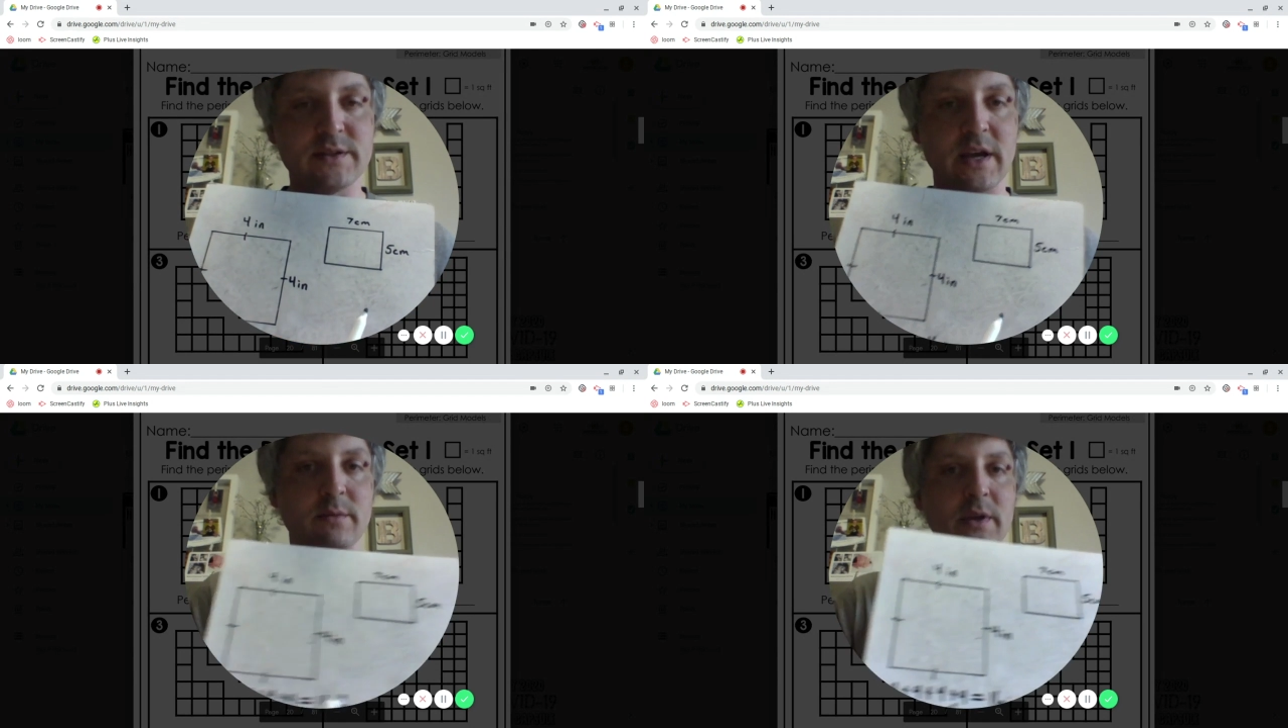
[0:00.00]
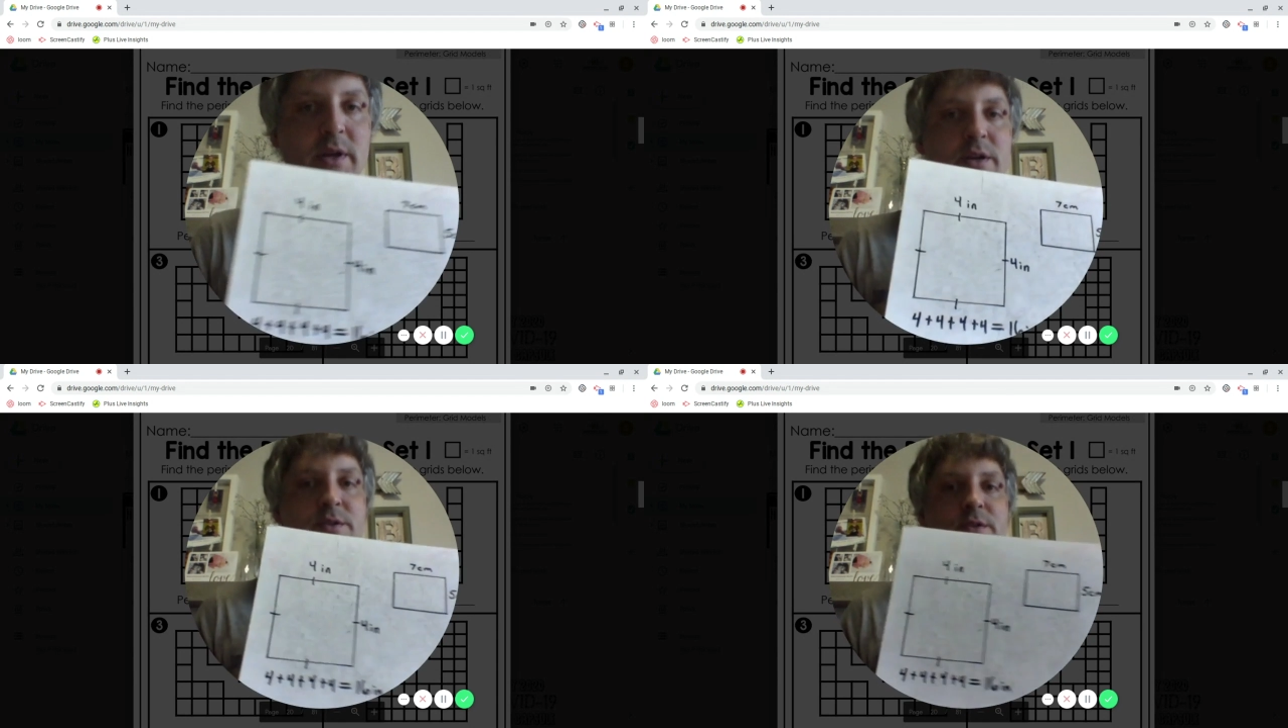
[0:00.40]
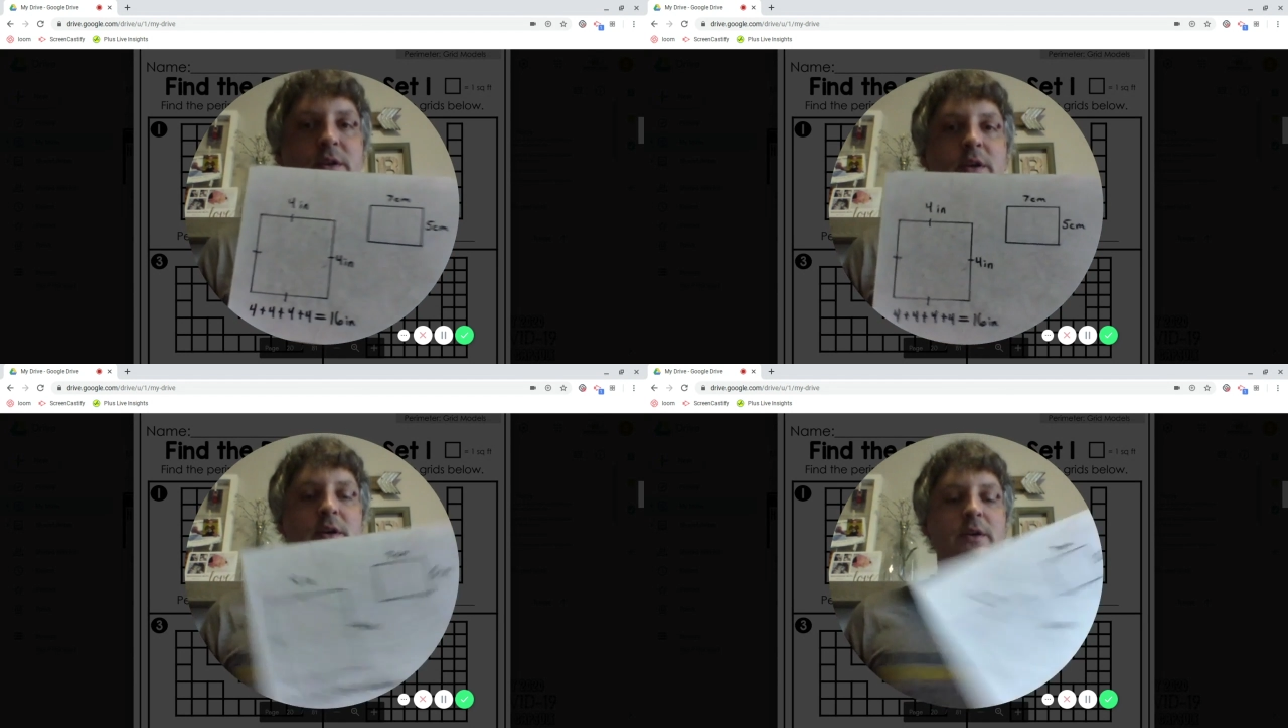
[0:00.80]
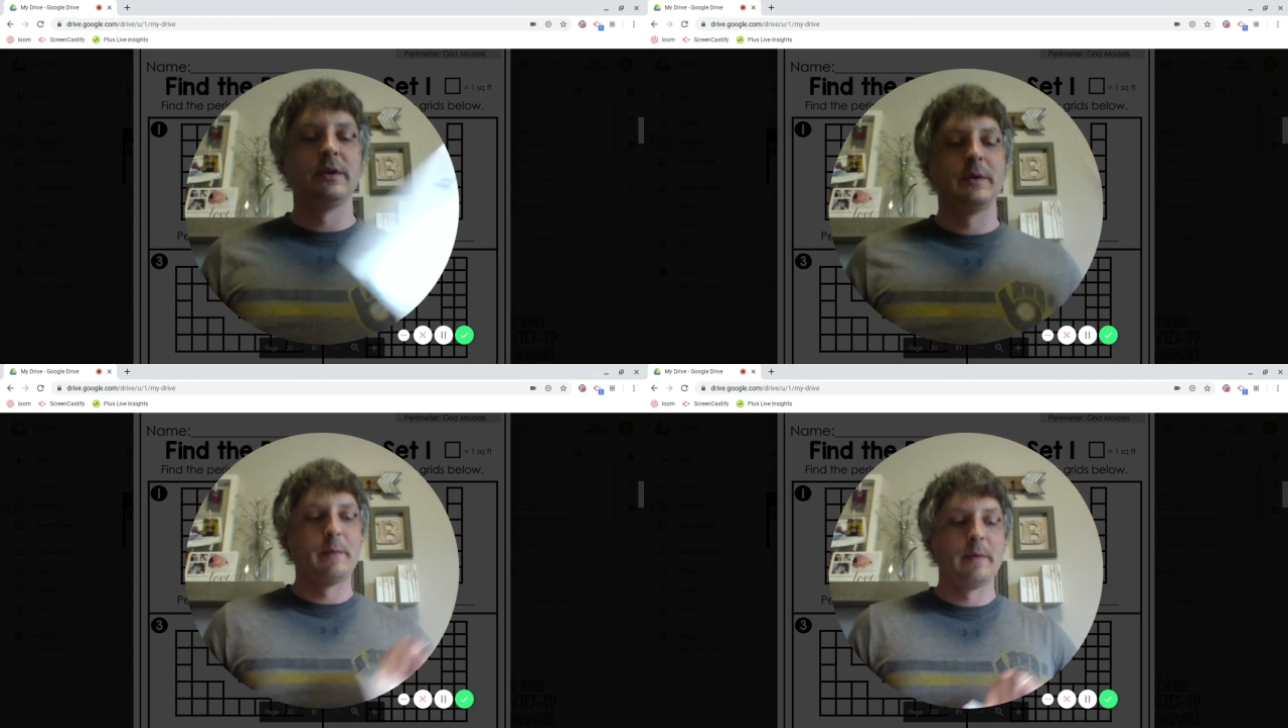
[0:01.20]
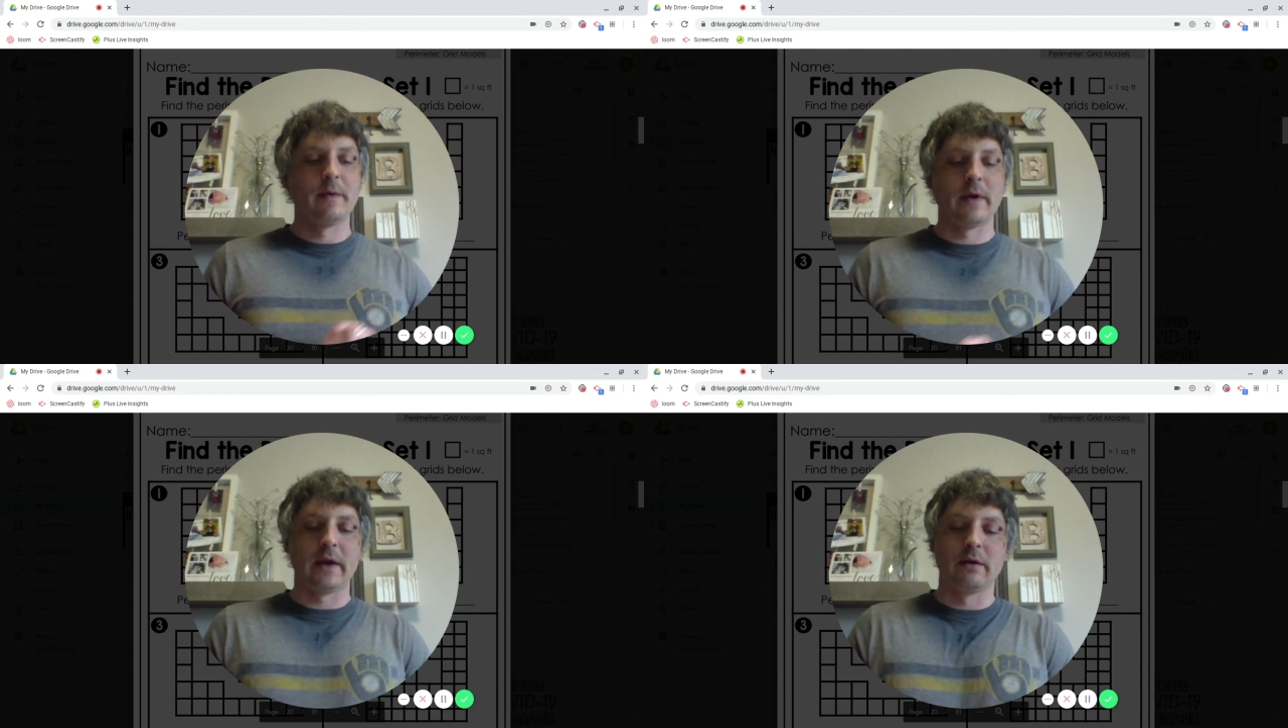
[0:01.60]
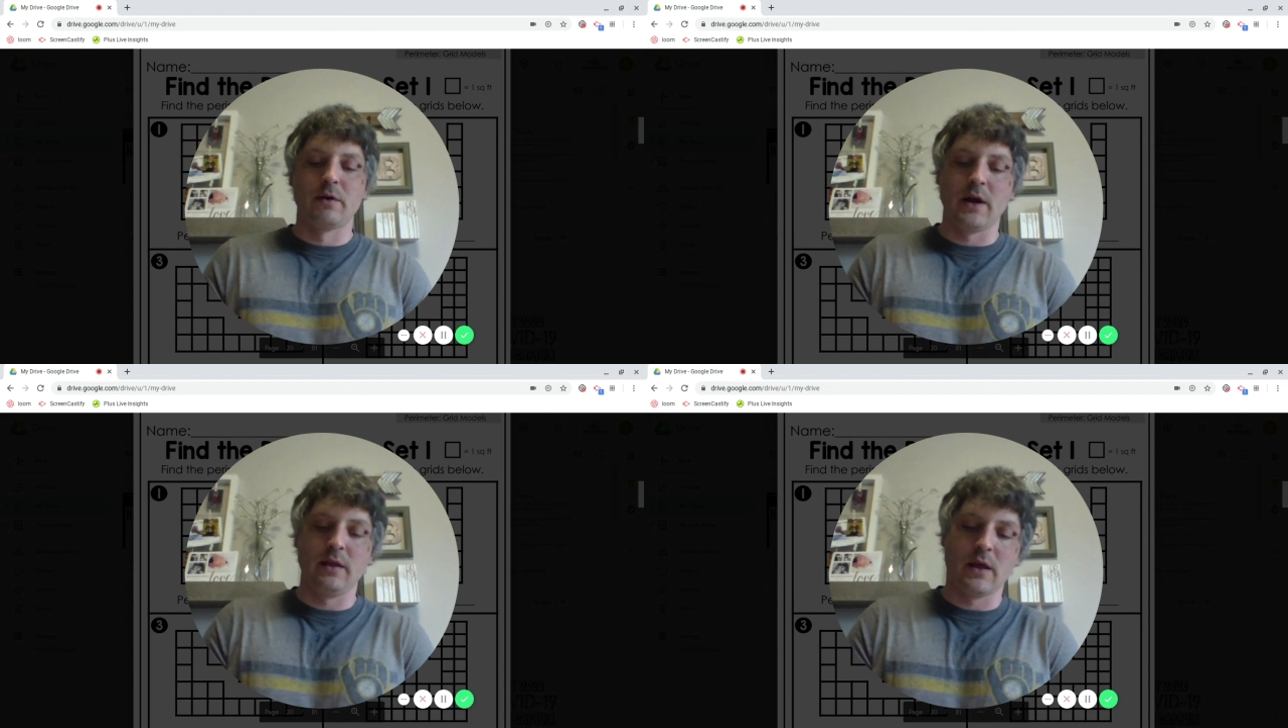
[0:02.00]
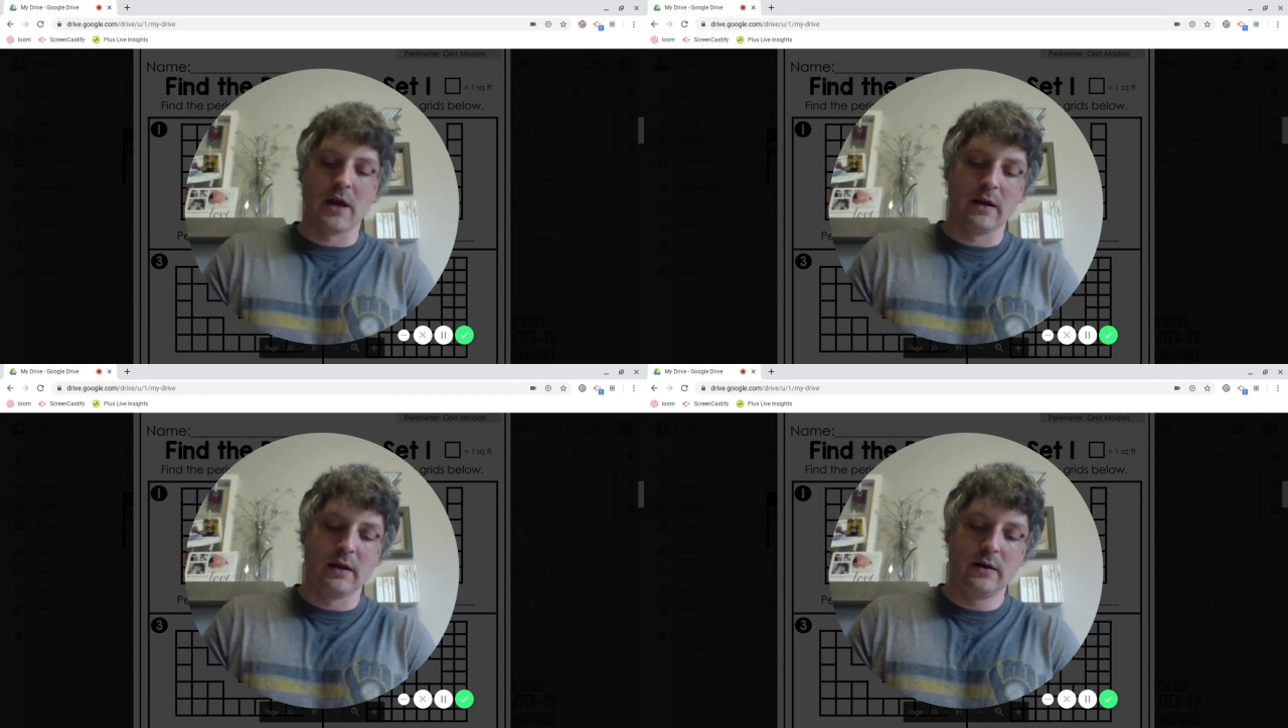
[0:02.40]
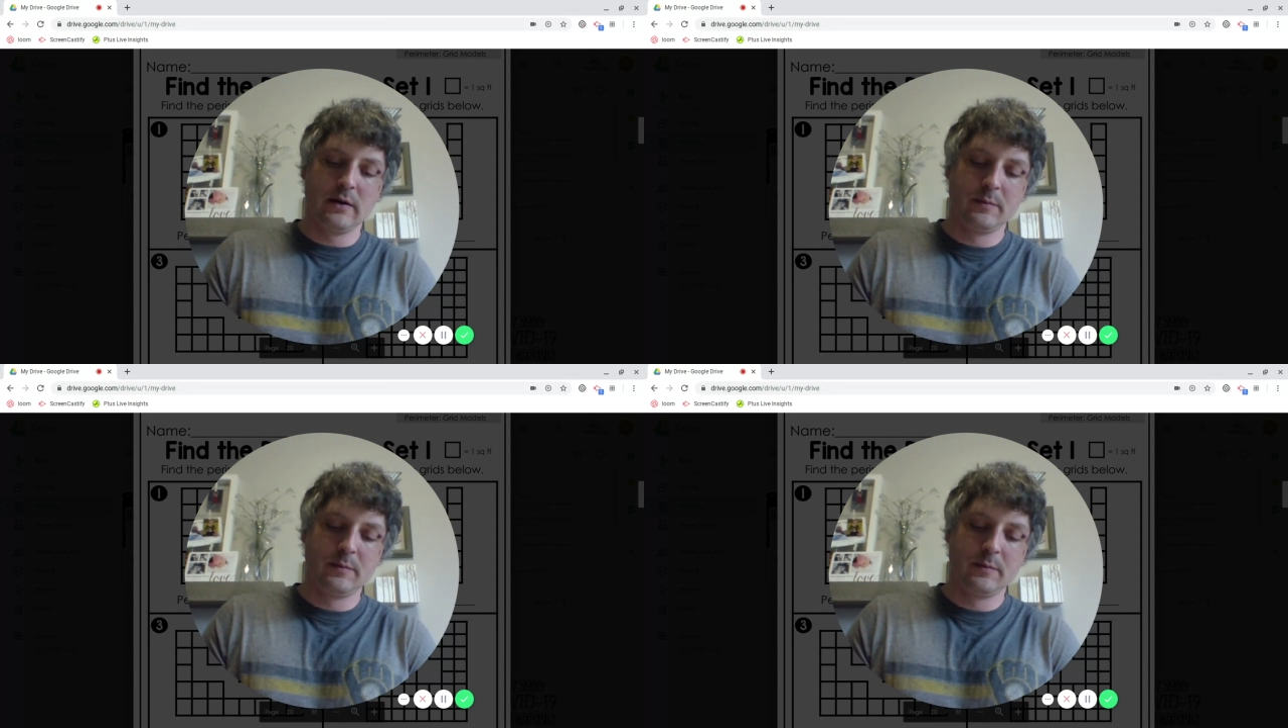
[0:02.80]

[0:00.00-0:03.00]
centimeters. I can write that in.